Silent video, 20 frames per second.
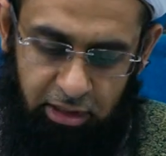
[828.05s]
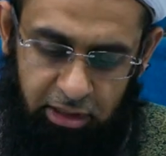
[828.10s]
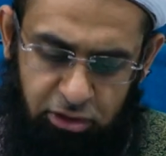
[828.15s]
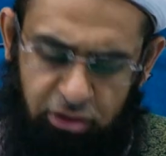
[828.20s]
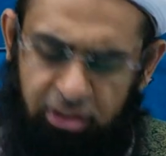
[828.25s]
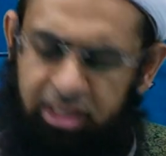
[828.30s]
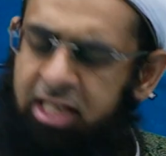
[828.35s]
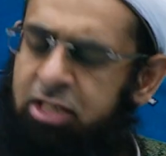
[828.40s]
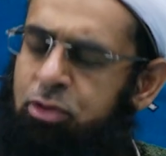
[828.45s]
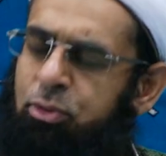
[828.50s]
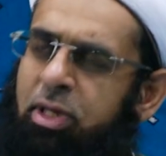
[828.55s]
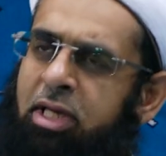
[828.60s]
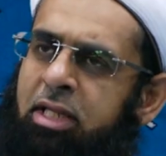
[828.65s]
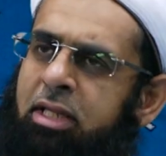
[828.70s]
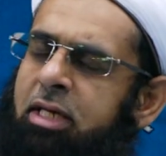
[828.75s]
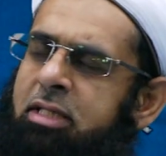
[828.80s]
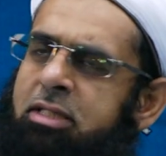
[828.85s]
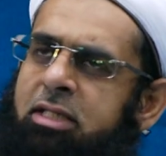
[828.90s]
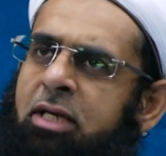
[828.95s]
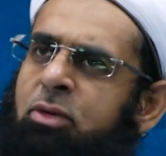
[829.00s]
So that's why
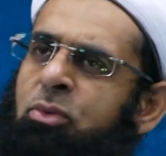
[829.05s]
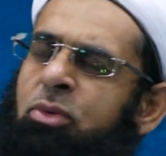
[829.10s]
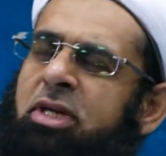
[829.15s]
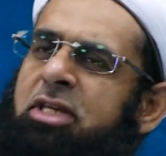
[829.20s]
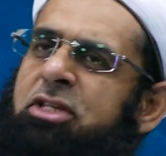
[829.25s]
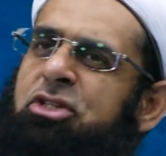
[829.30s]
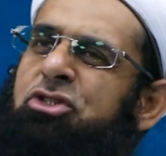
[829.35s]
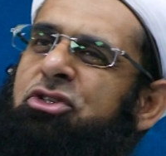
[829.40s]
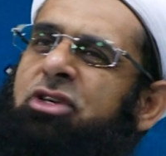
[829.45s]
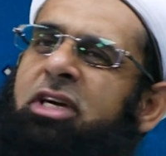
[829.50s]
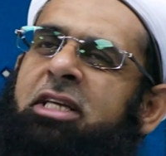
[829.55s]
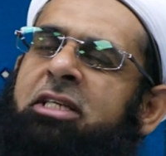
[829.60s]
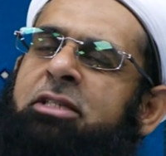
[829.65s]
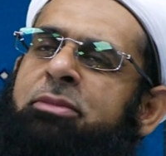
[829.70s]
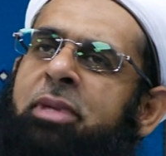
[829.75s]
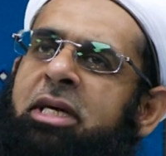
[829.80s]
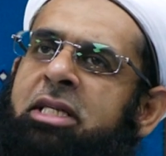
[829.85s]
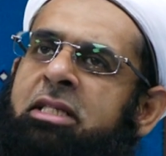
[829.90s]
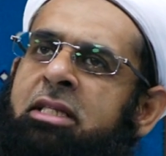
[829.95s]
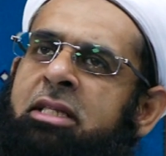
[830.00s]
Allah is saying, What a strange
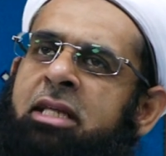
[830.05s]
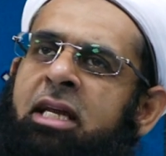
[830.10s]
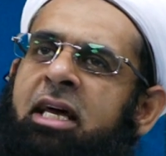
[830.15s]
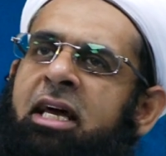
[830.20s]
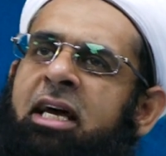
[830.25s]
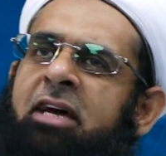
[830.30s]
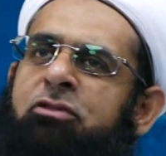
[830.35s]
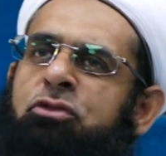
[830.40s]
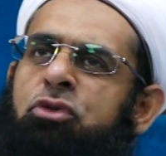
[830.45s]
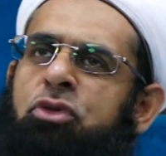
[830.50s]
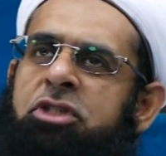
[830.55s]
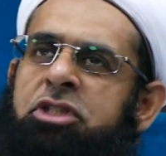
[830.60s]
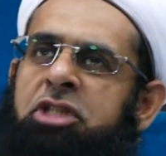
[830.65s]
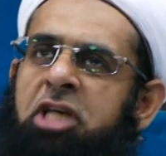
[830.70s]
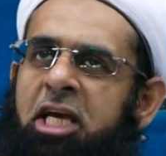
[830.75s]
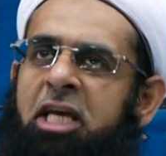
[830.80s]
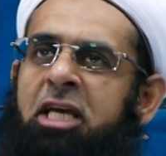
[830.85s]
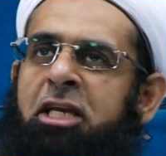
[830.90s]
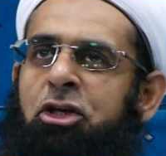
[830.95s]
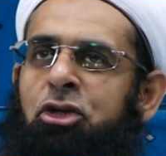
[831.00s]
matter that I have to
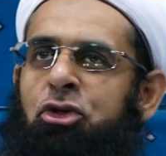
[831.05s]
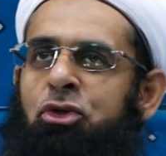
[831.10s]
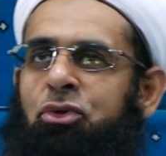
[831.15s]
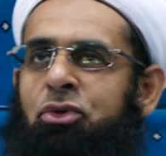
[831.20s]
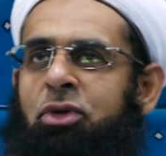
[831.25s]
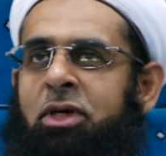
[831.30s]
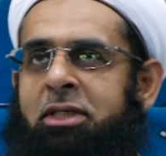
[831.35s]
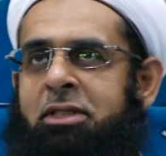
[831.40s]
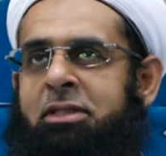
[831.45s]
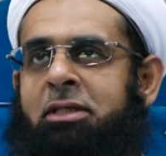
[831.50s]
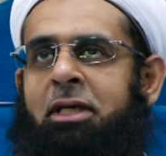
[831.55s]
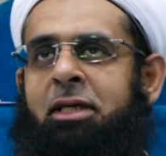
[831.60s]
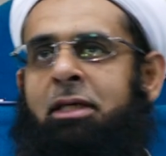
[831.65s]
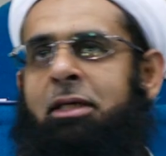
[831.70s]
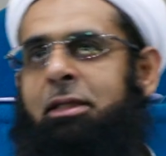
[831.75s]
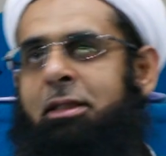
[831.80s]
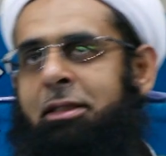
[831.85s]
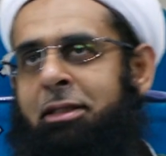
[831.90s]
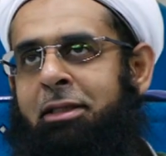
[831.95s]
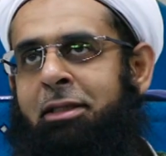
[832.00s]
chain you and
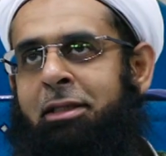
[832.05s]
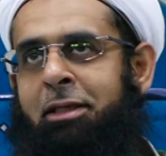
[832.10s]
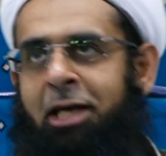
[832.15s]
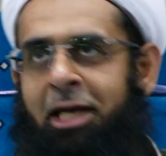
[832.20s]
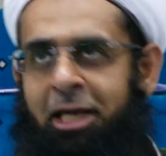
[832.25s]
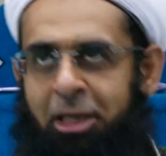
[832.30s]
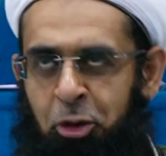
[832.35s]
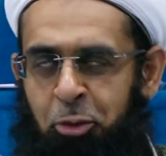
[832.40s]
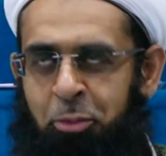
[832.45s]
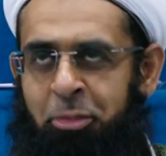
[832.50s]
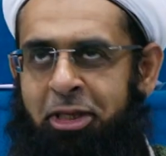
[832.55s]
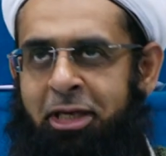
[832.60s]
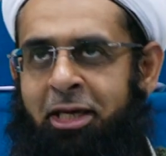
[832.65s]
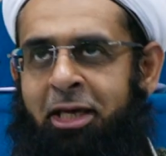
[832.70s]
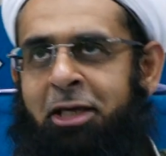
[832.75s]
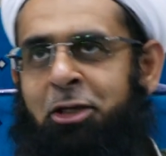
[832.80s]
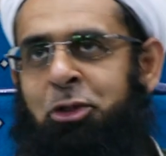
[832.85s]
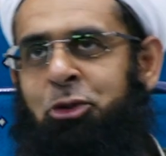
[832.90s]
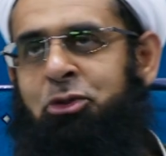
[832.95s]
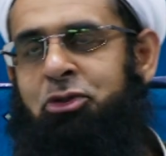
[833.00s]
say, I
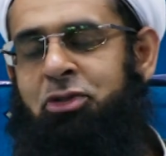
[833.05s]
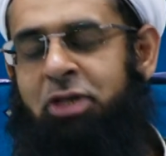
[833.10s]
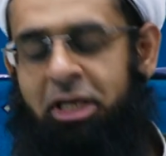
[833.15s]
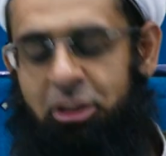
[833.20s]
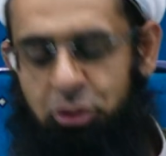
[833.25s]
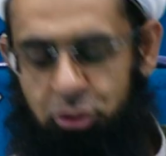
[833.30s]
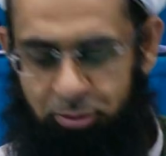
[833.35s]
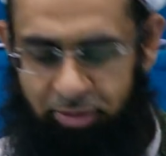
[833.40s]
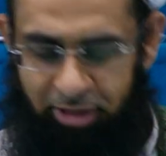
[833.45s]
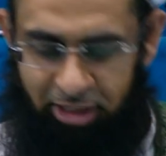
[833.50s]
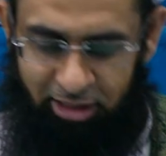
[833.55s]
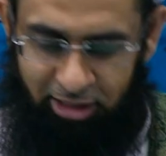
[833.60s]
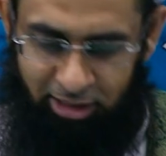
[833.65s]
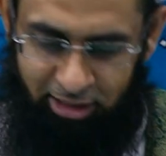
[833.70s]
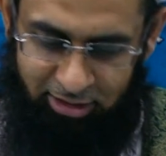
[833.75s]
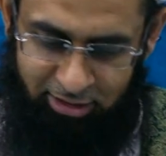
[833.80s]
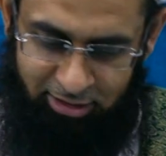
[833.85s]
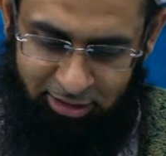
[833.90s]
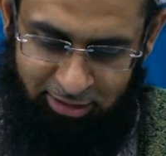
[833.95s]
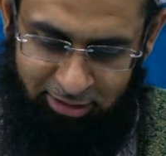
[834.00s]
obligate you to get to
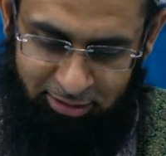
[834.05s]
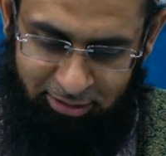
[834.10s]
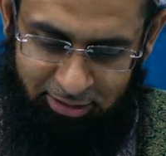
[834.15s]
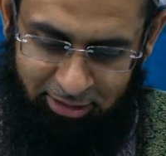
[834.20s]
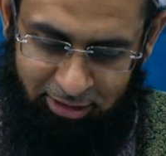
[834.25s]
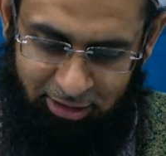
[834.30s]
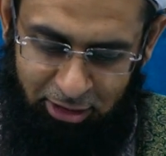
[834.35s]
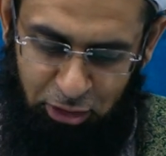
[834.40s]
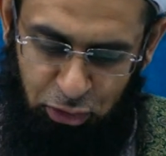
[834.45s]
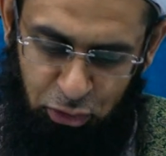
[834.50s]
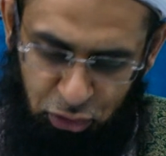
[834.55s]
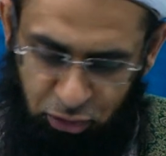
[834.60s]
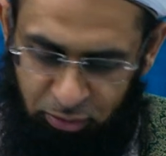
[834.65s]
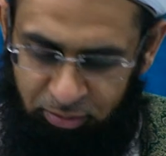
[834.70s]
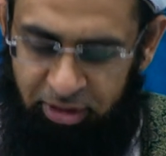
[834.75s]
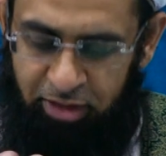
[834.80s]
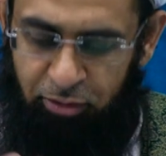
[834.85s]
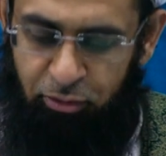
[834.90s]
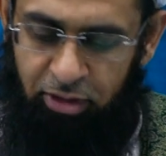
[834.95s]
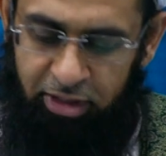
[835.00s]
paradise. You should
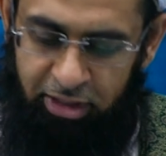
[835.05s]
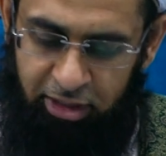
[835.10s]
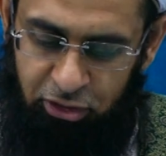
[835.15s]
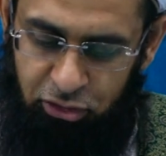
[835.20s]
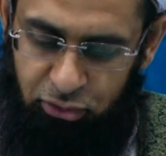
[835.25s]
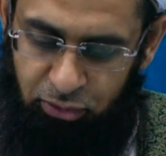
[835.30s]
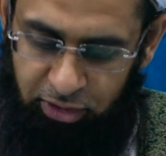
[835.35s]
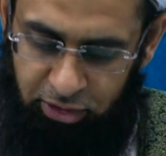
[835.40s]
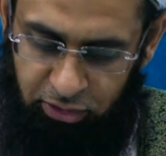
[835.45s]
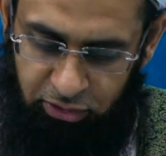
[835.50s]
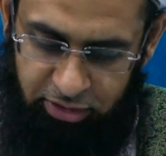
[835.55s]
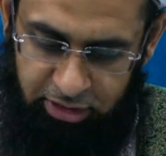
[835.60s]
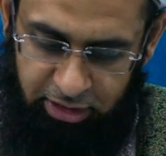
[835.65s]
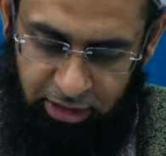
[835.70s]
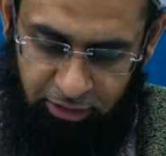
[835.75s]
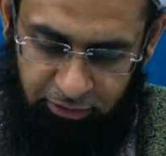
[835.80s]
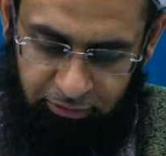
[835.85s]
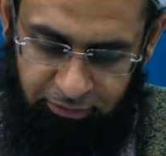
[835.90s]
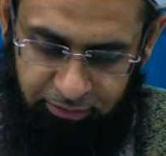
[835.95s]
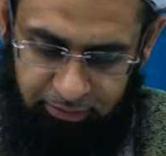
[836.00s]
be running to it
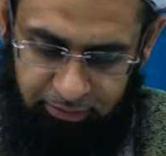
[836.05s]
yourself.